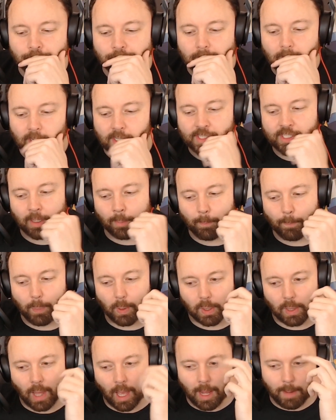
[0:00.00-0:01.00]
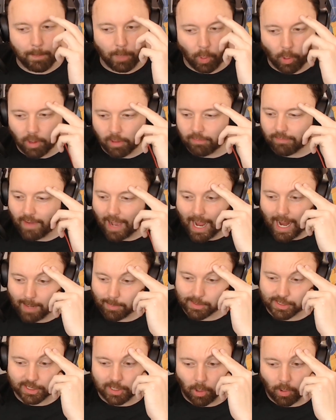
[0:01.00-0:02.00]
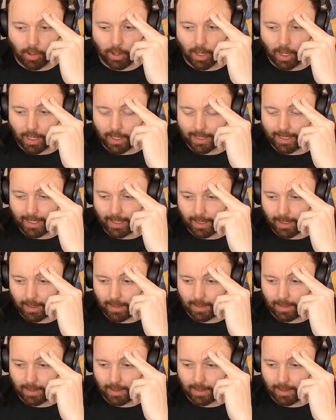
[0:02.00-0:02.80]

Some Bloodborne vibes going on here.